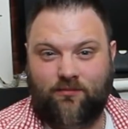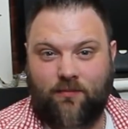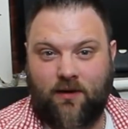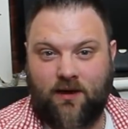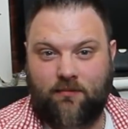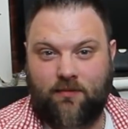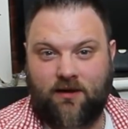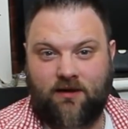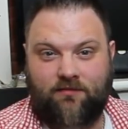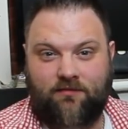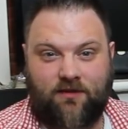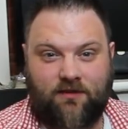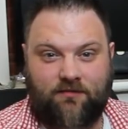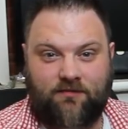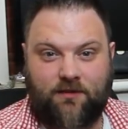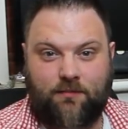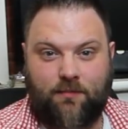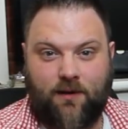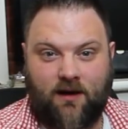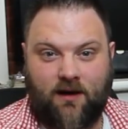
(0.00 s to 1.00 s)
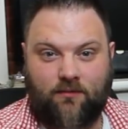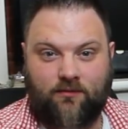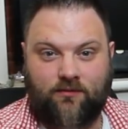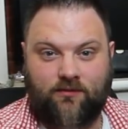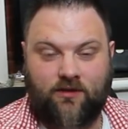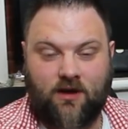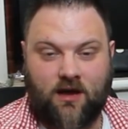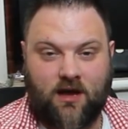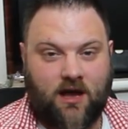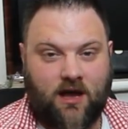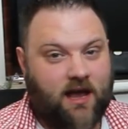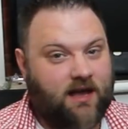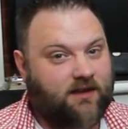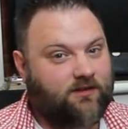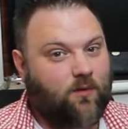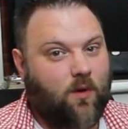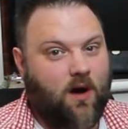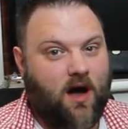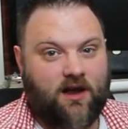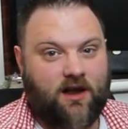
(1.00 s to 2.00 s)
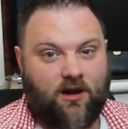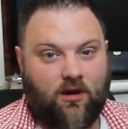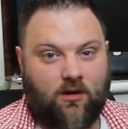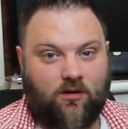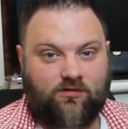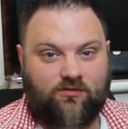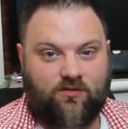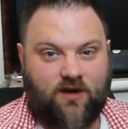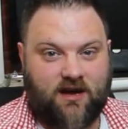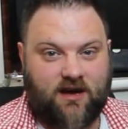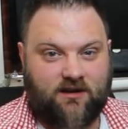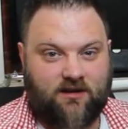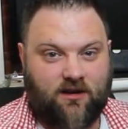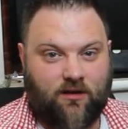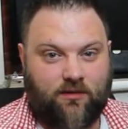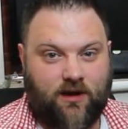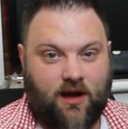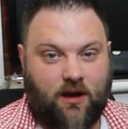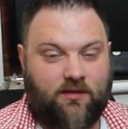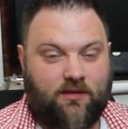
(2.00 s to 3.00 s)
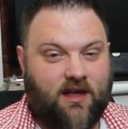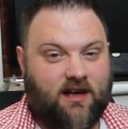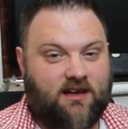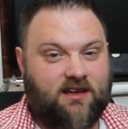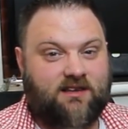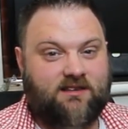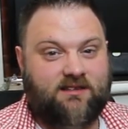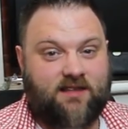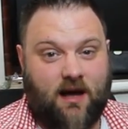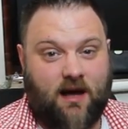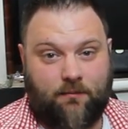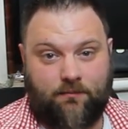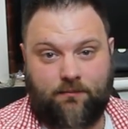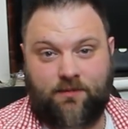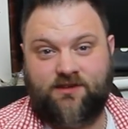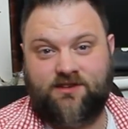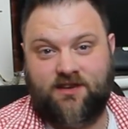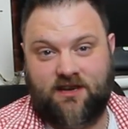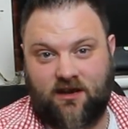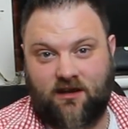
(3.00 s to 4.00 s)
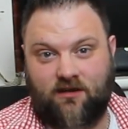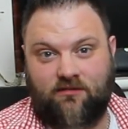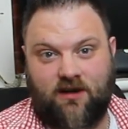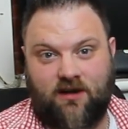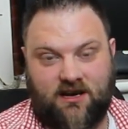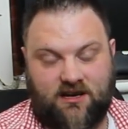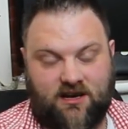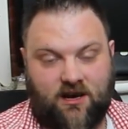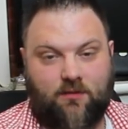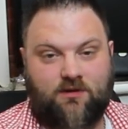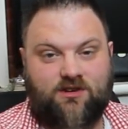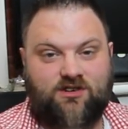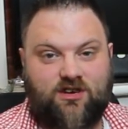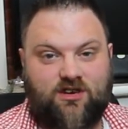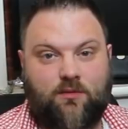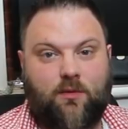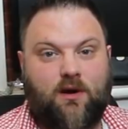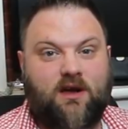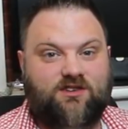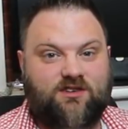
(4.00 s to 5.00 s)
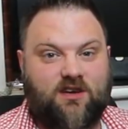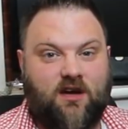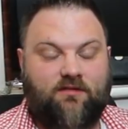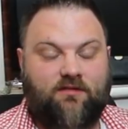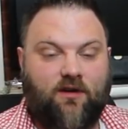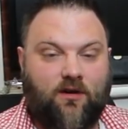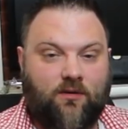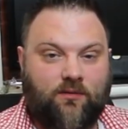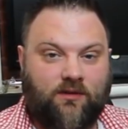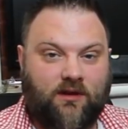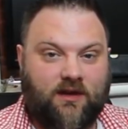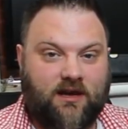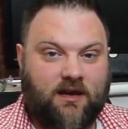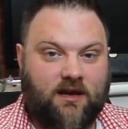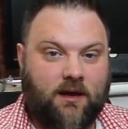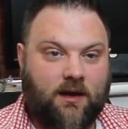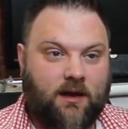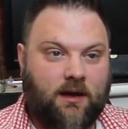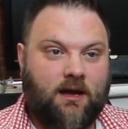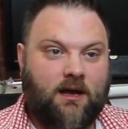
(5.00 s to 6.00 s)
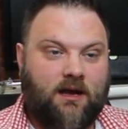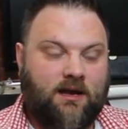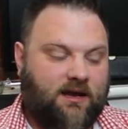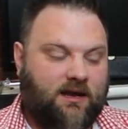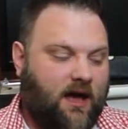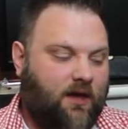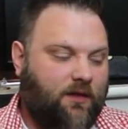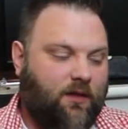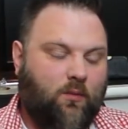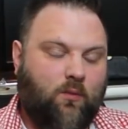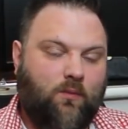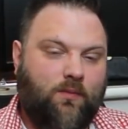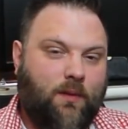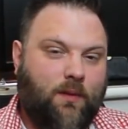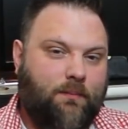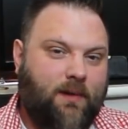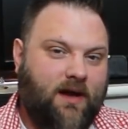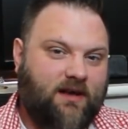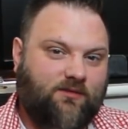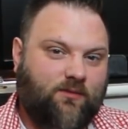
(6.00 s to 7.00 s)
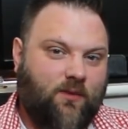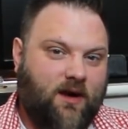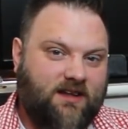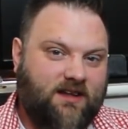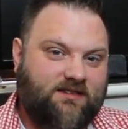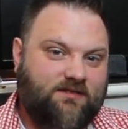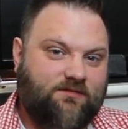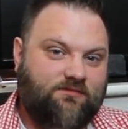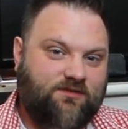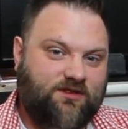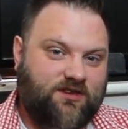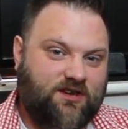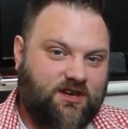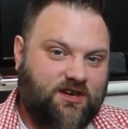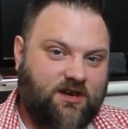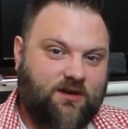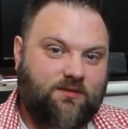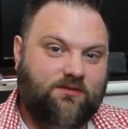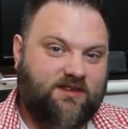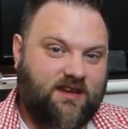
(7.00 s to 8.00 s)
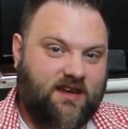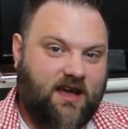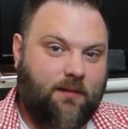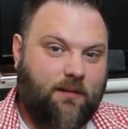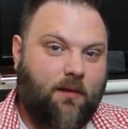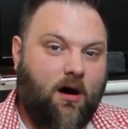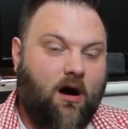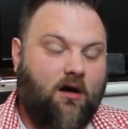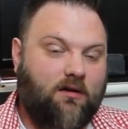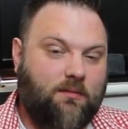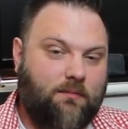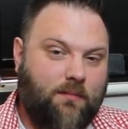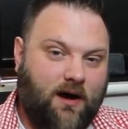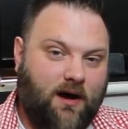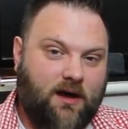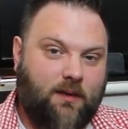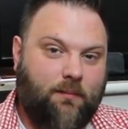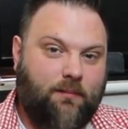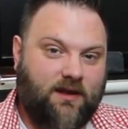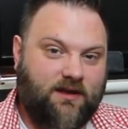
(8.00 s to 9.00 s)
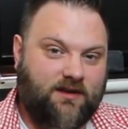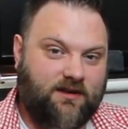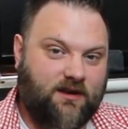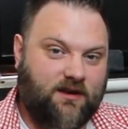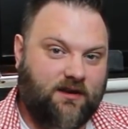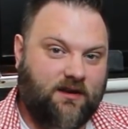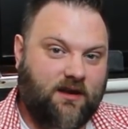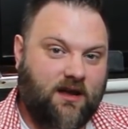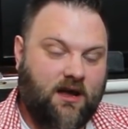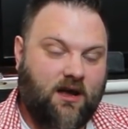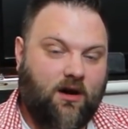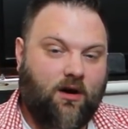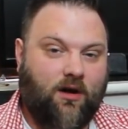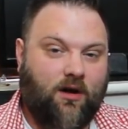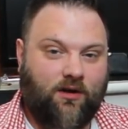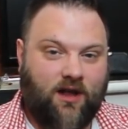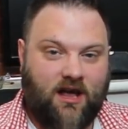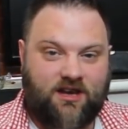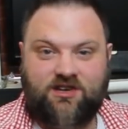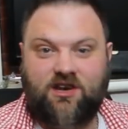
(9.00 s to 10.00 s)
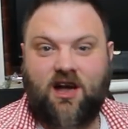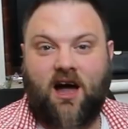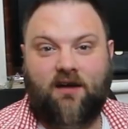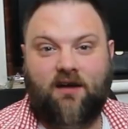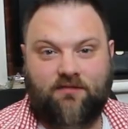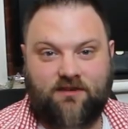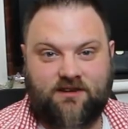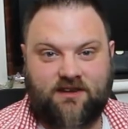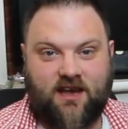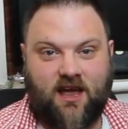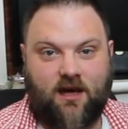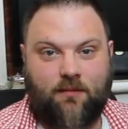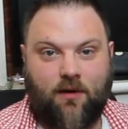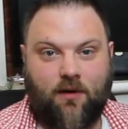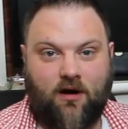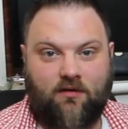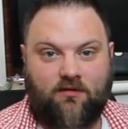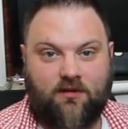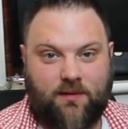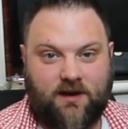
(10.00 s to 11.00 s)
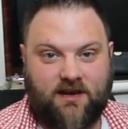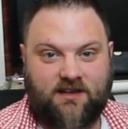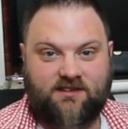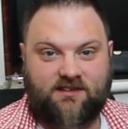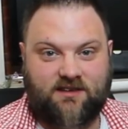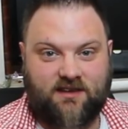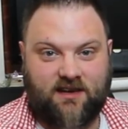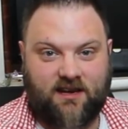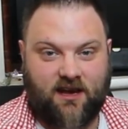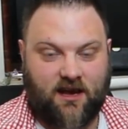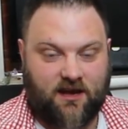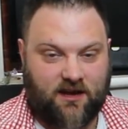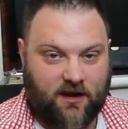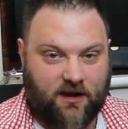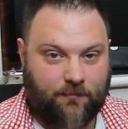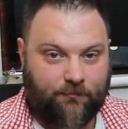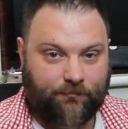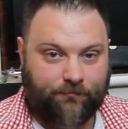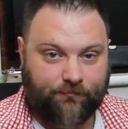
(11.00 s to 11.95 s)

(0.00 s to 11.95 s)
maybe £50. It's quite an old radio now, and that particular radio is UHF only. Now the best way to use DMR, in my opinion, unless you have a DMR repeater near you,